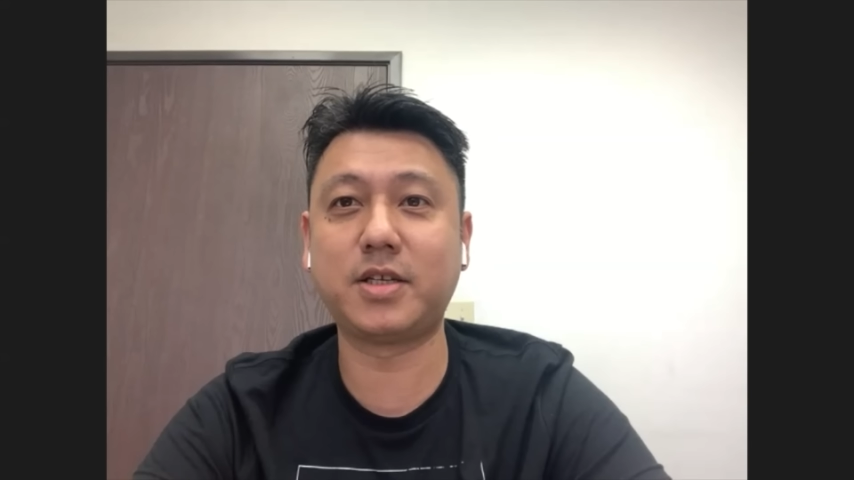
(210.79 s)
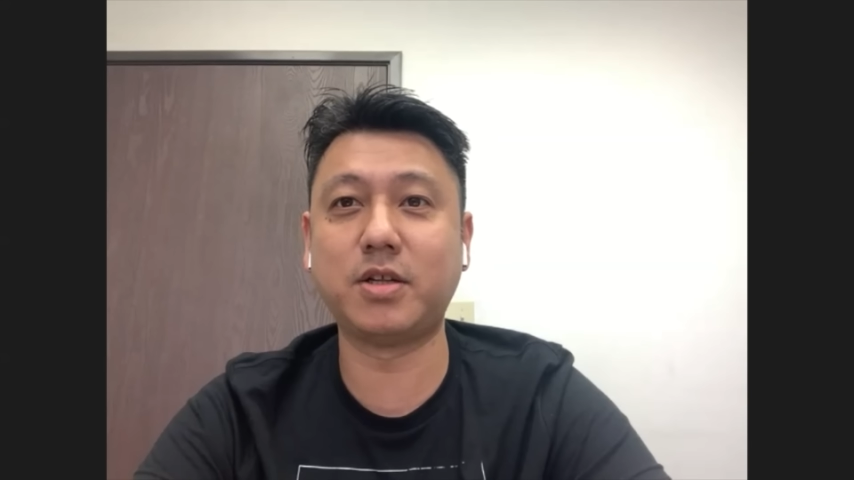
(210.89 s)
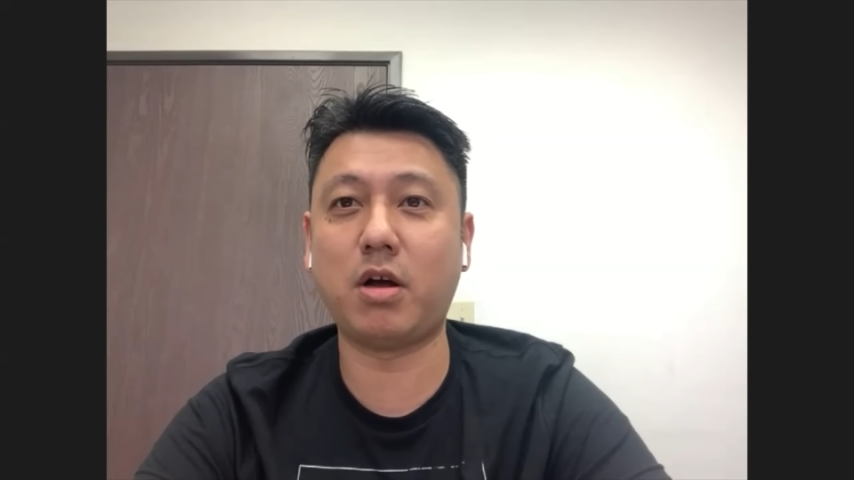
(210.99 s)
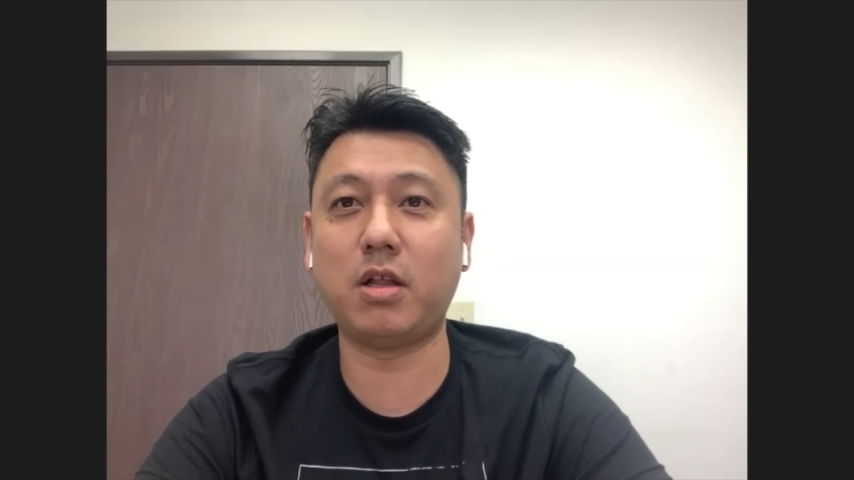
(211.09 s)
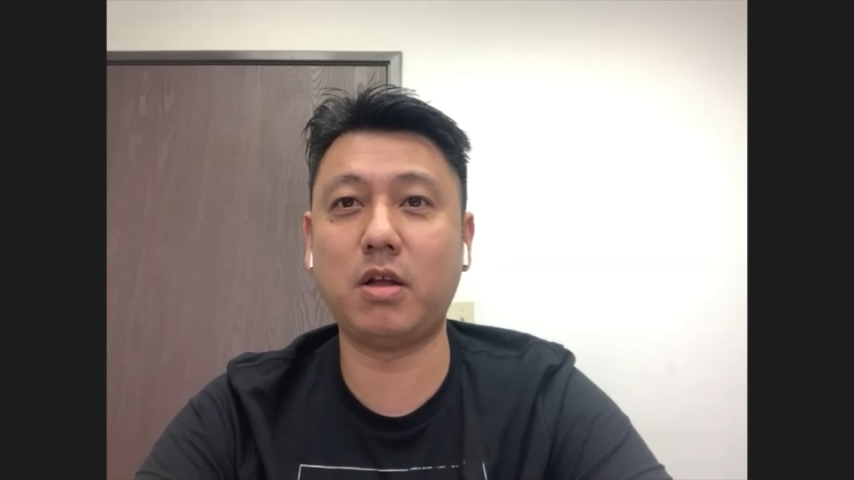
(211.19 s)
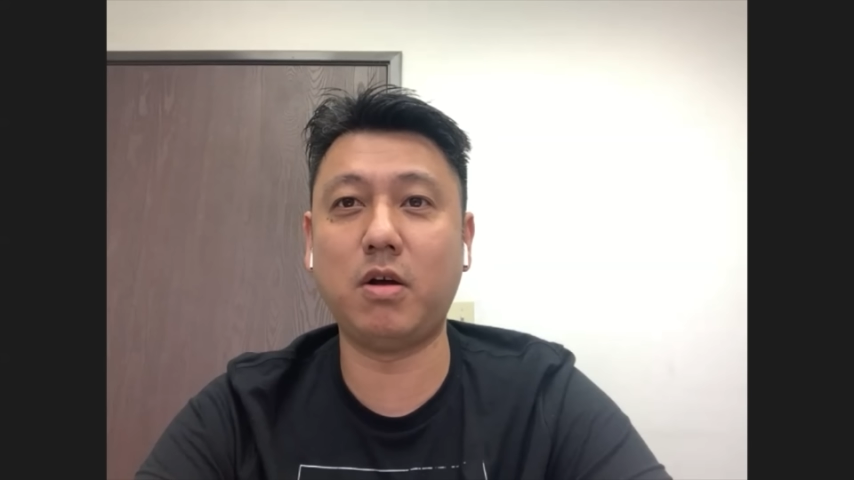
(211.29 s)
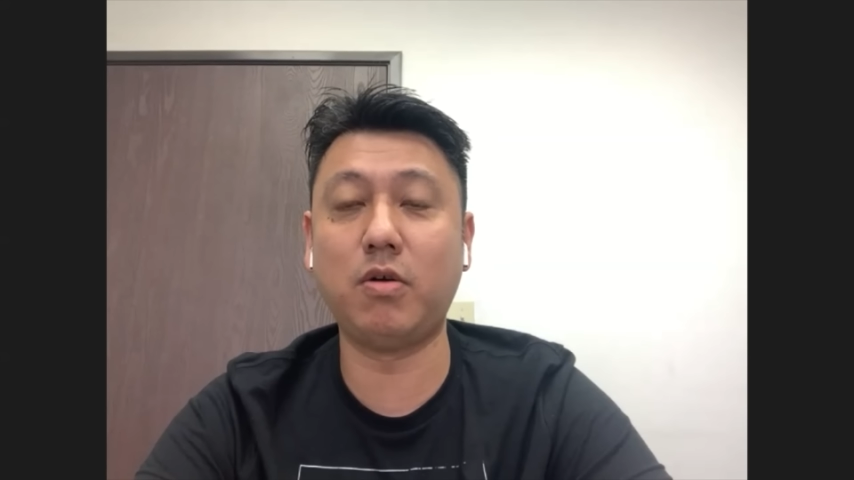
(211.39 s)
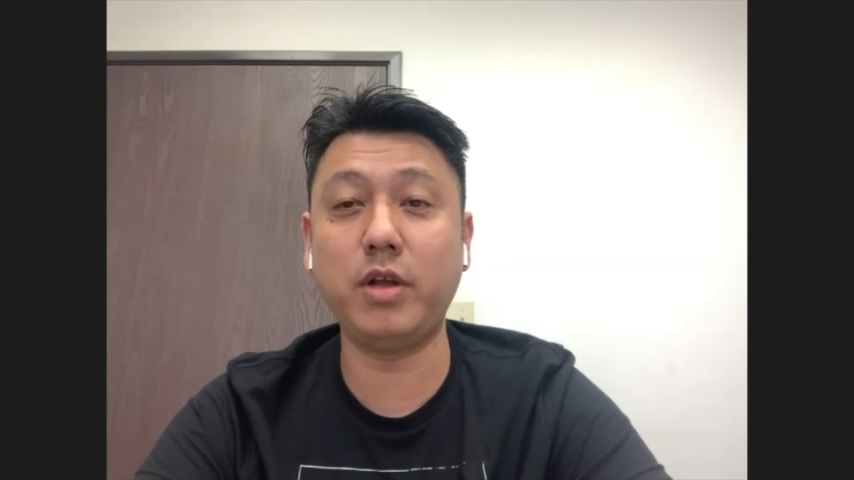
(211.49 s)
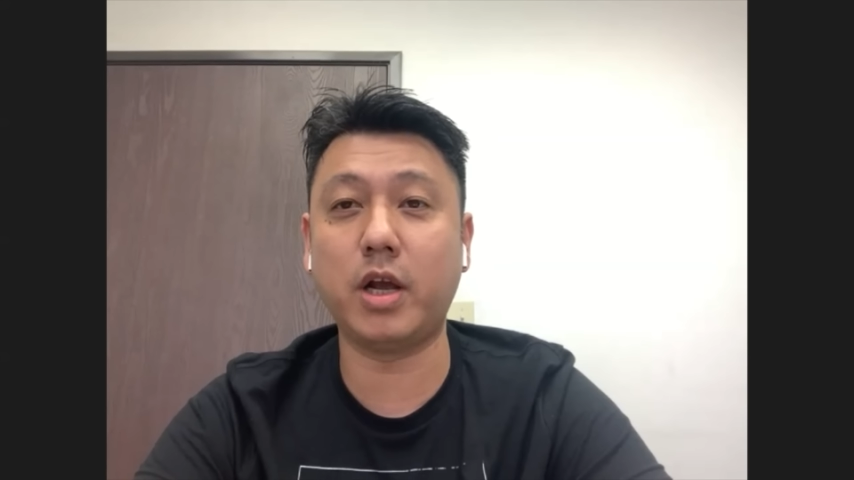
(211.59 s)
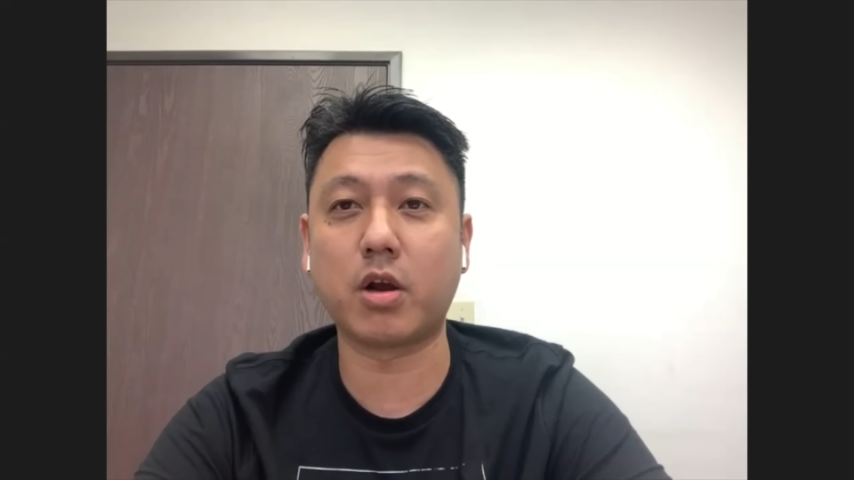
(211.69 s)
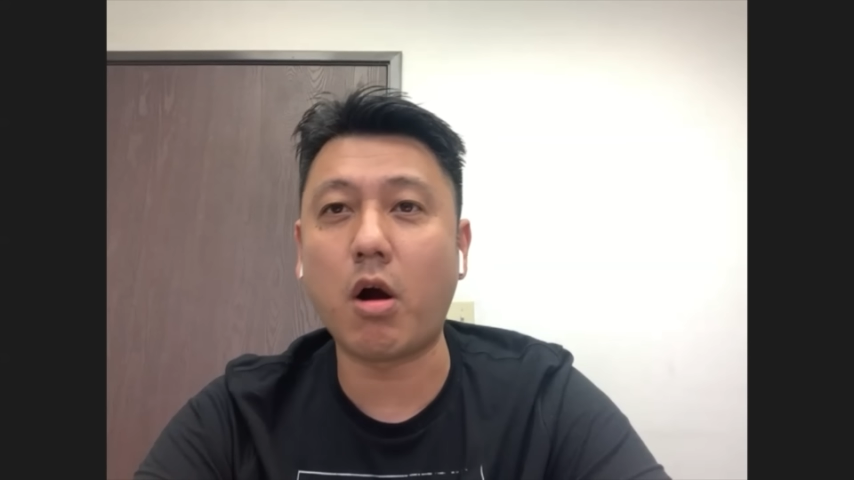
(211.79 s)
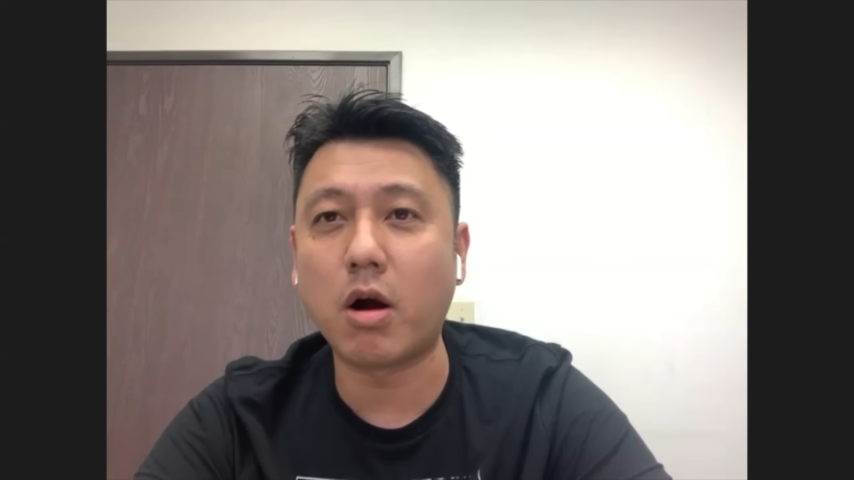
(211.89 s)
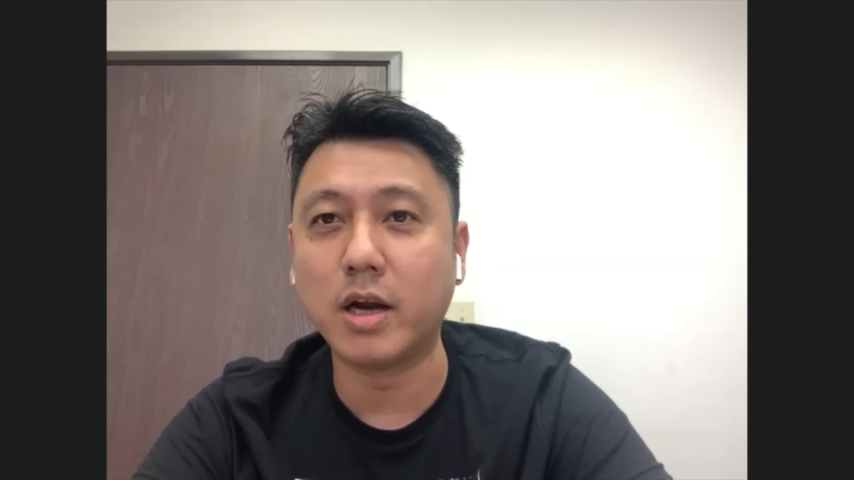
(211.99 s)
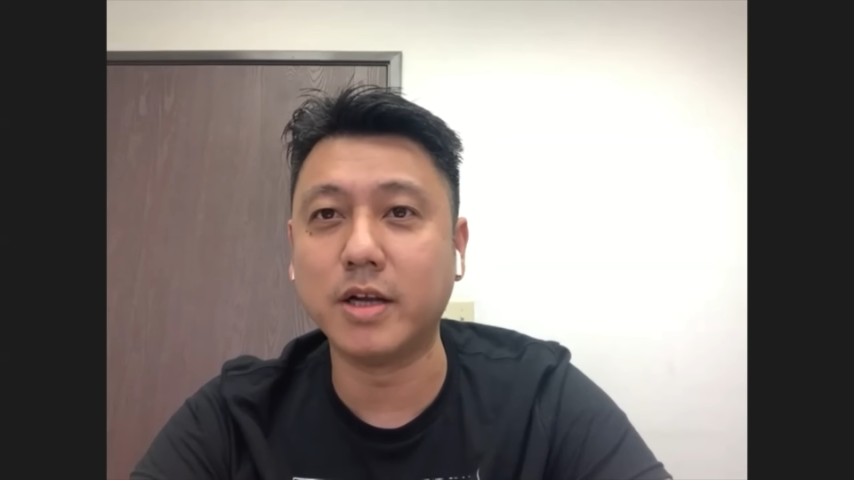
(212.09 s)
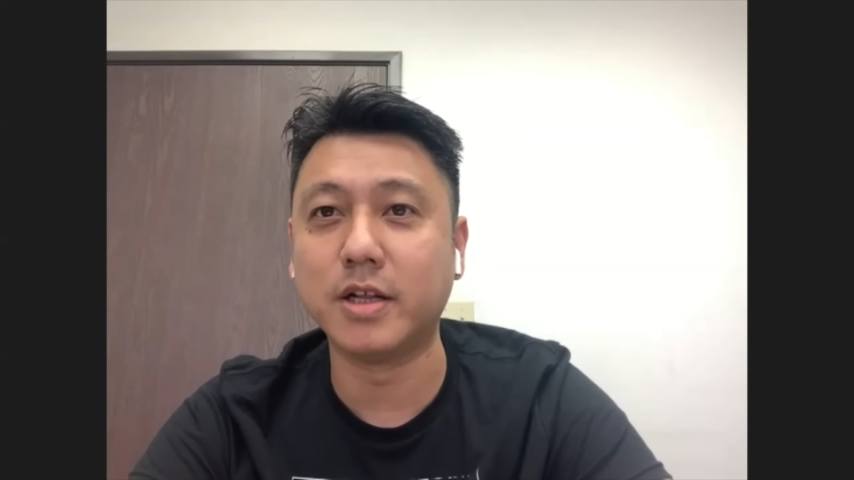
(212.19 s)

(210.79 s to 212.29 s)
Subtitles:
not only a car.